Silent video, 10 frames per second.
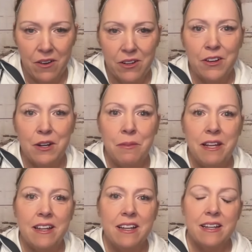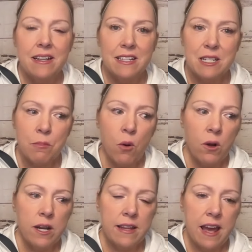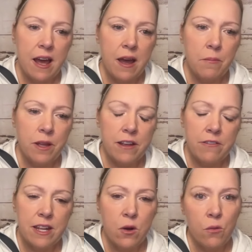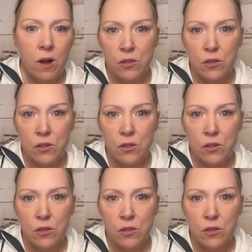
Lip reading: You're going to be supporting them. If they don't want you